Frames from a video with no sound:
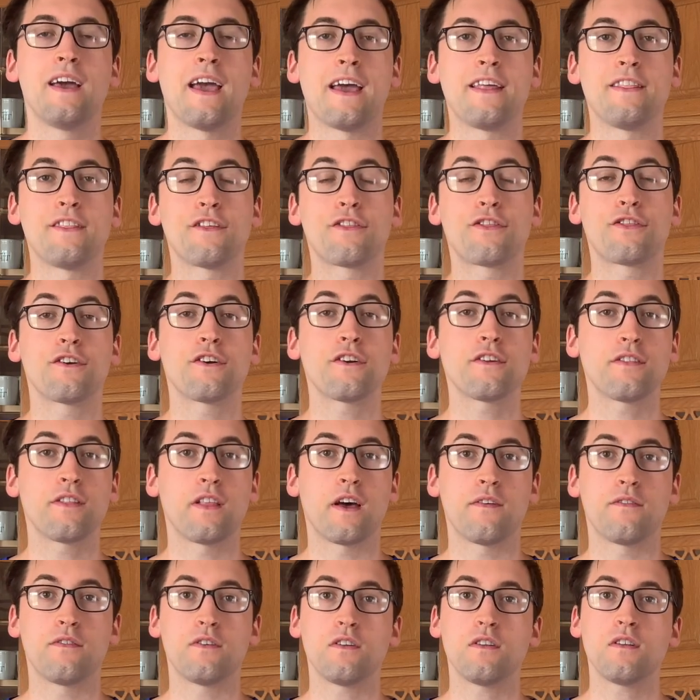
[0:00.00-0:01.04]
And the third
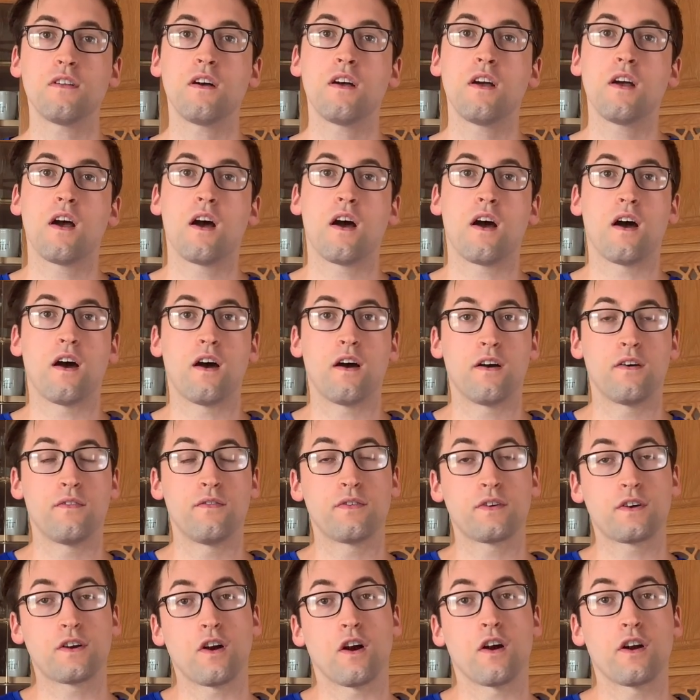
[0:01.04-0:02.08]
level
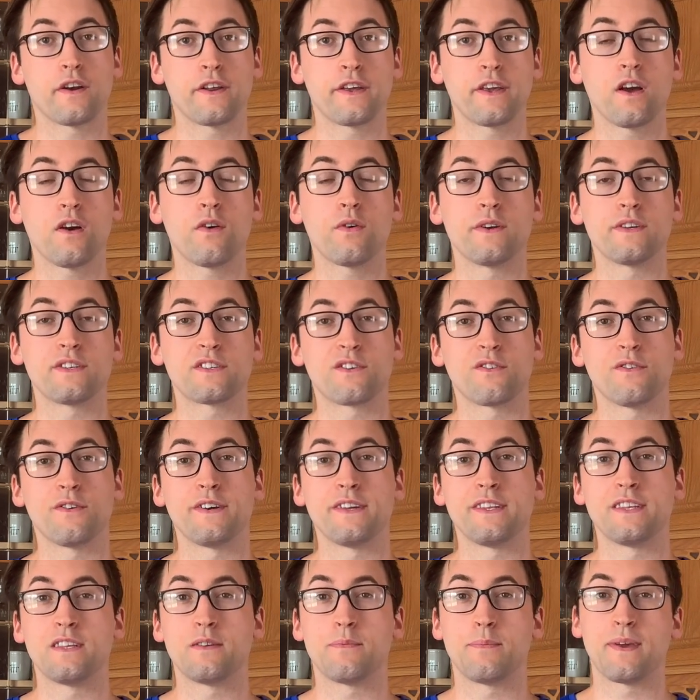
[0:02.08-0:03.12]
of cardio is
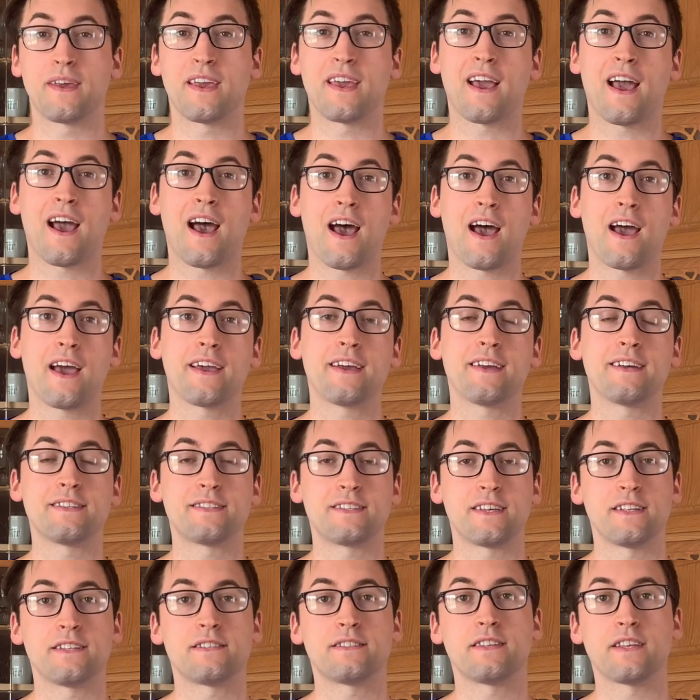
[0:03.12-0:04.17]
going to be high
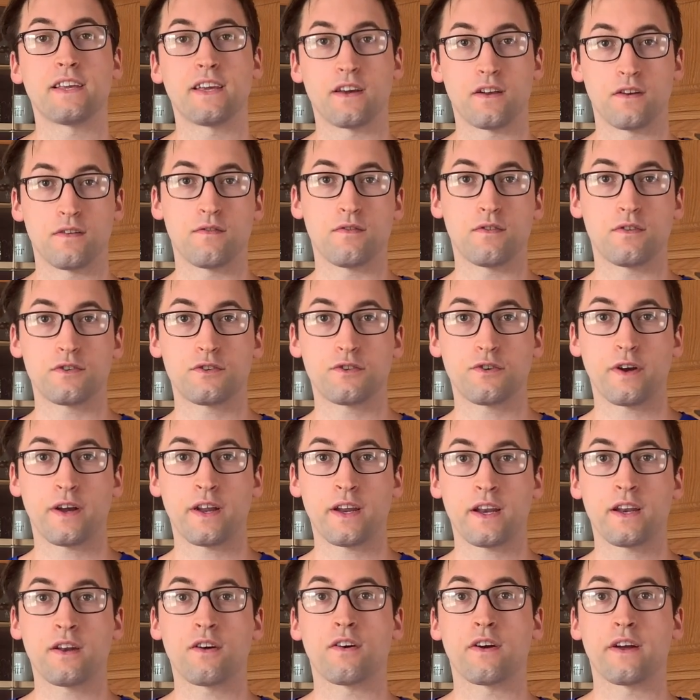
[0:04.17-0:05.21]
intensity interval
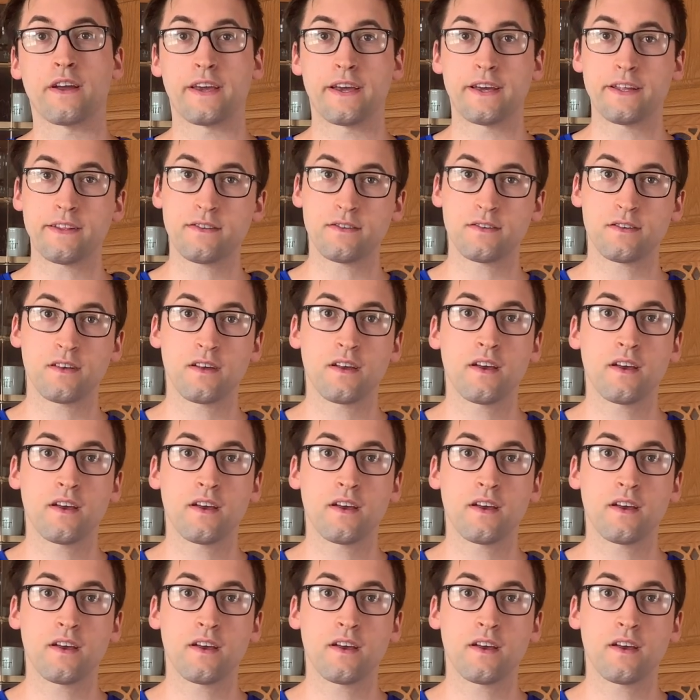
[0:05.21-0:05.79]
training or HIIT.